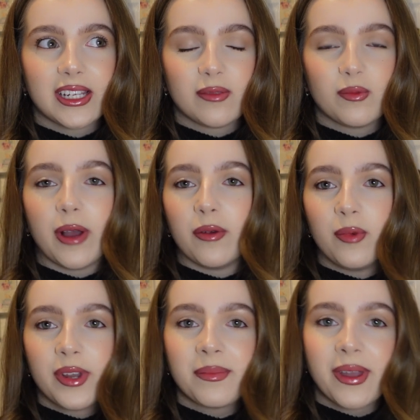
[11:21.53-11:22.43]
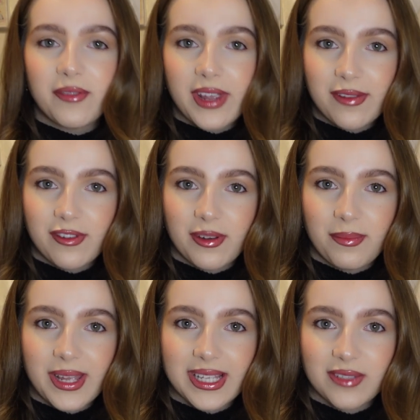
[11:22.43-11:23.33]
well, one of my favourite
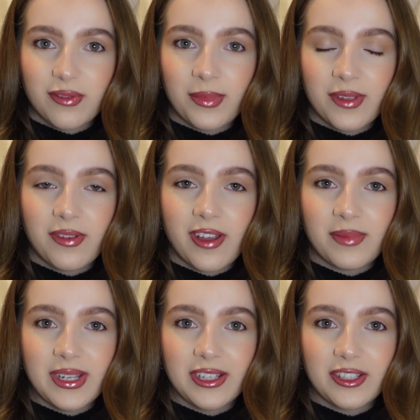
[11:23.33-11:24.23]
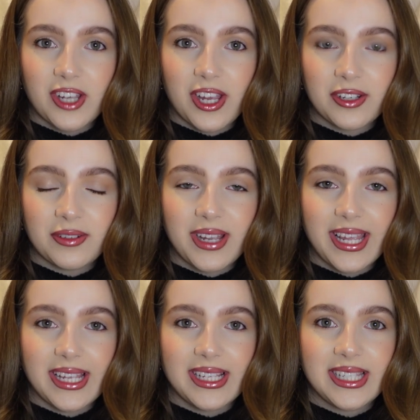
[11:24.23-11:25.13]
bits from the 5-minute journal
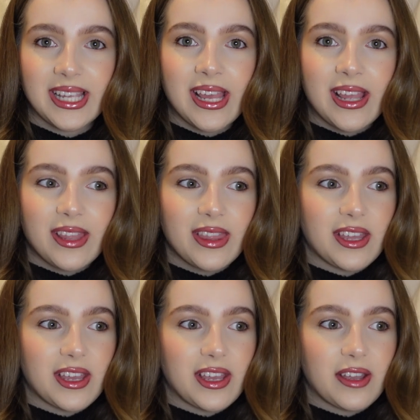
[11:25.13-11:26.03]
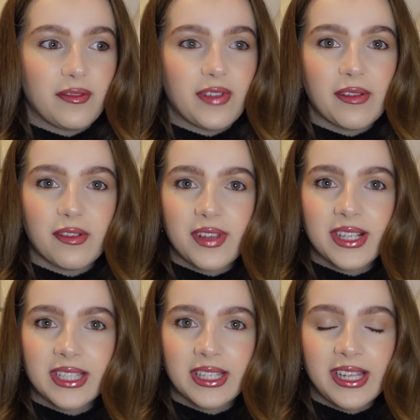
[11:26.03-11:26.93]
is the favourite
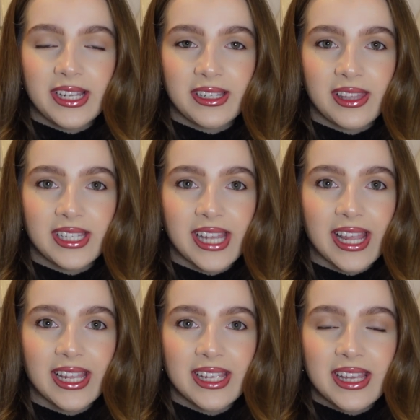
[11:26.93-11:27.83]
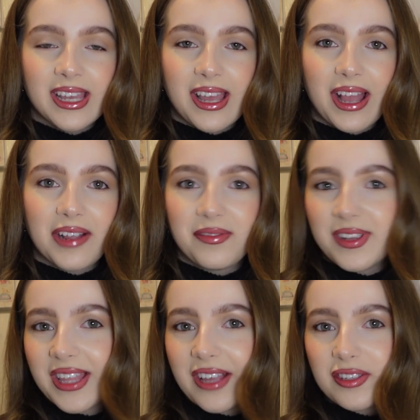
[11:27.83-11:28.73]
things at the end of the day. I
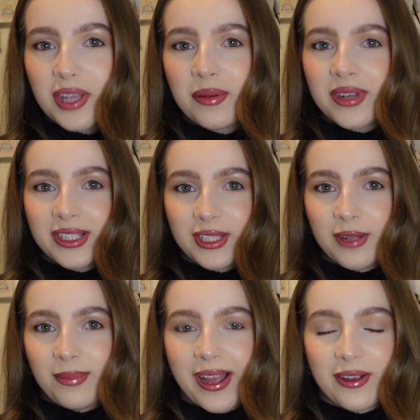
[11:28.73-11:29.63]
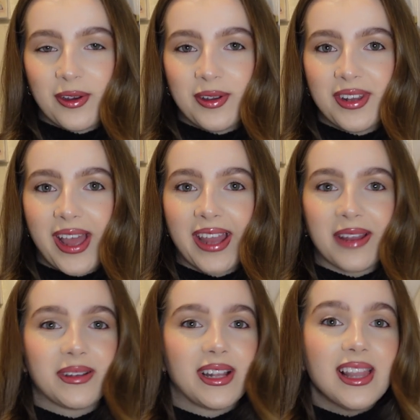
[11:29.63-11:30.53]
think that's so nice to look back on, and I
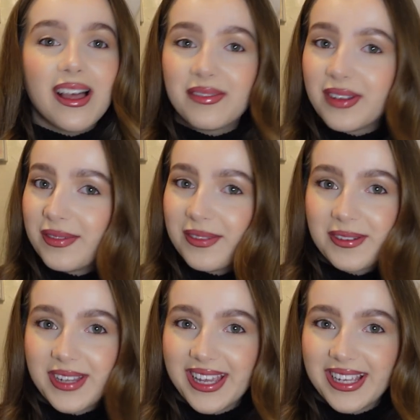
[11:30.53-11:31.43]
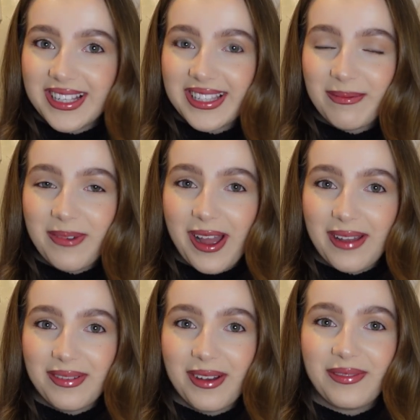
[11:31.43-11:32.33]
would love a full year's
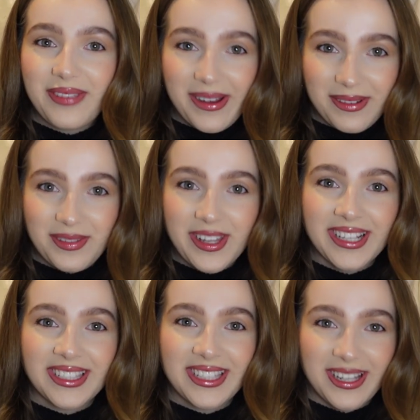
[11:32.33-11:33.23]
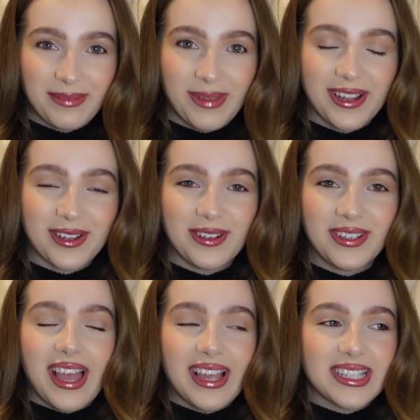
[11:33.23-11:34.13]
worth of favourite things to look back on.
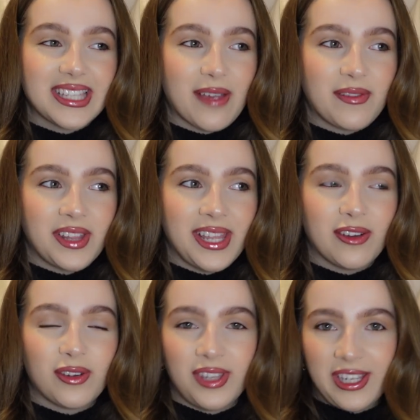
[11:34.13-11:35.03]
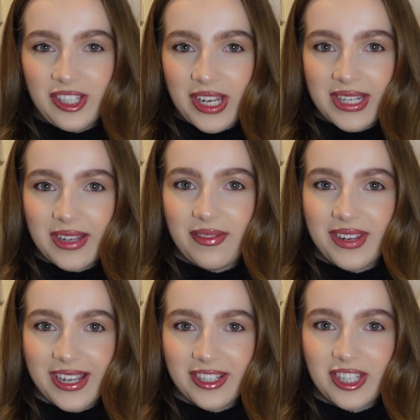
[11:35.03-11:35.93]
That is definitely on the agenda for
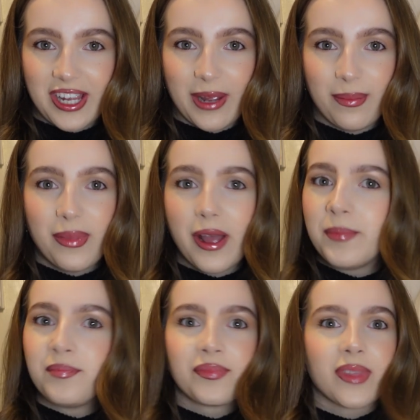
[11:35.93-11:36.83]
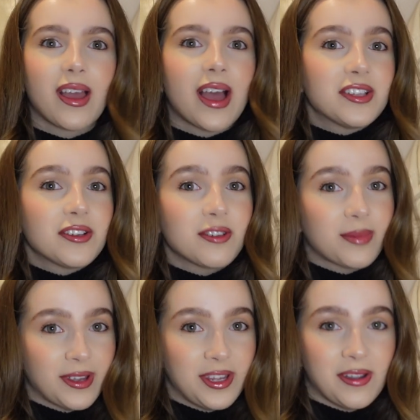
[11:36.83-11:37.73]
next year. But I don't know
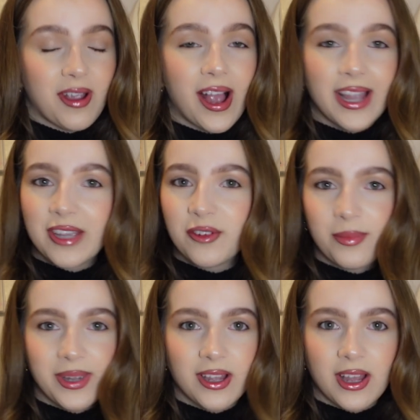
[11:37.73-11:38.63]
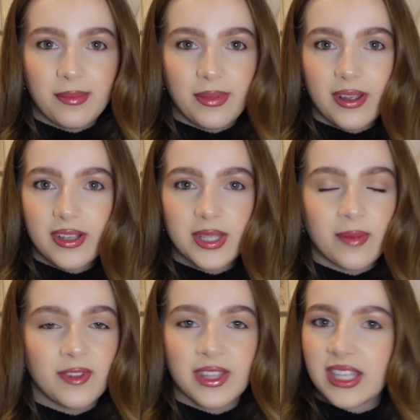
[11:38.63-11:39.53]
about you, I cannot pick up
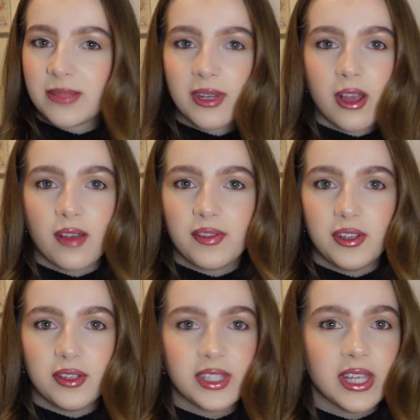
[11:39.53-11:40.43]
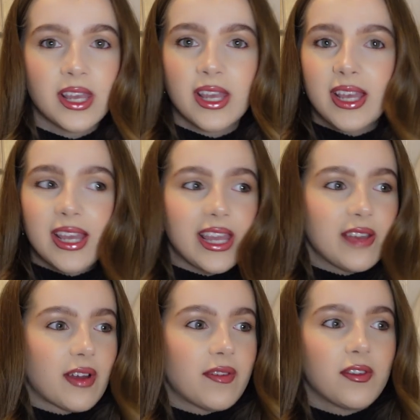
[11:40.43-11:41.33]
something that's been half used.
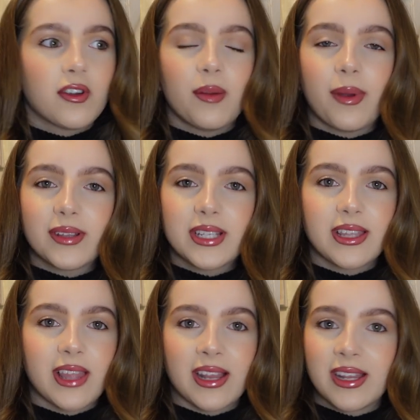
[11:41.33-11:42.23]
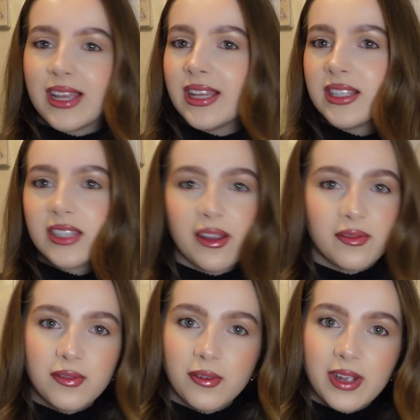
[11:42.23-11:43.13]
If I forgot about it, then it is done
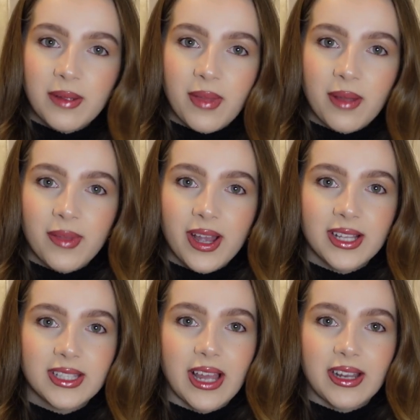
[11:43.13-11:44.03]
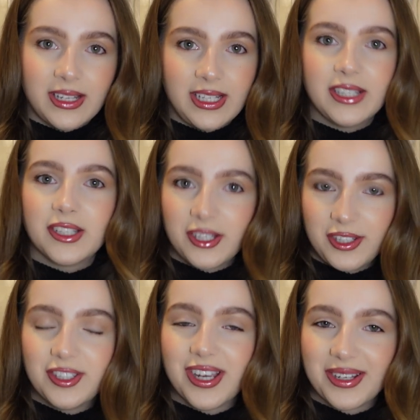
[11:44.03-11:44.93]
for in my mind, and I need a new
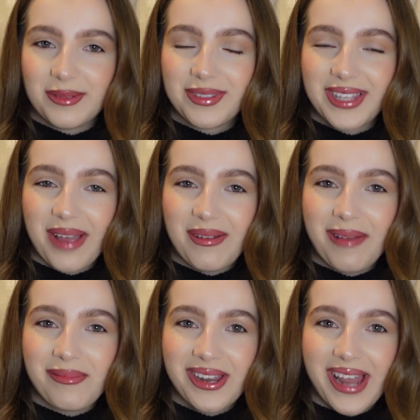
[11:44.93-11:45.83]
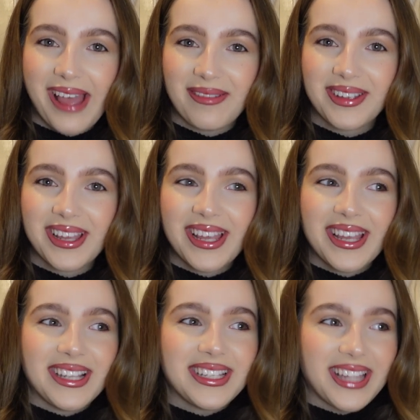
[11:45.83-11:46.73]
journal, so I'm gonna have
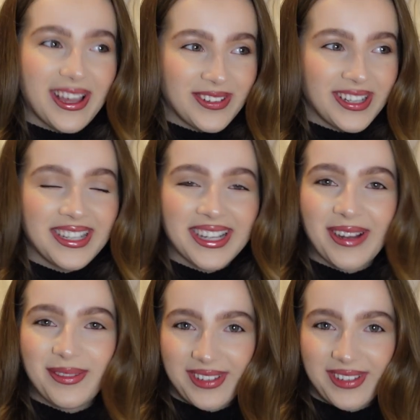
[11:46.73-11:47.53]
to get on the lookout for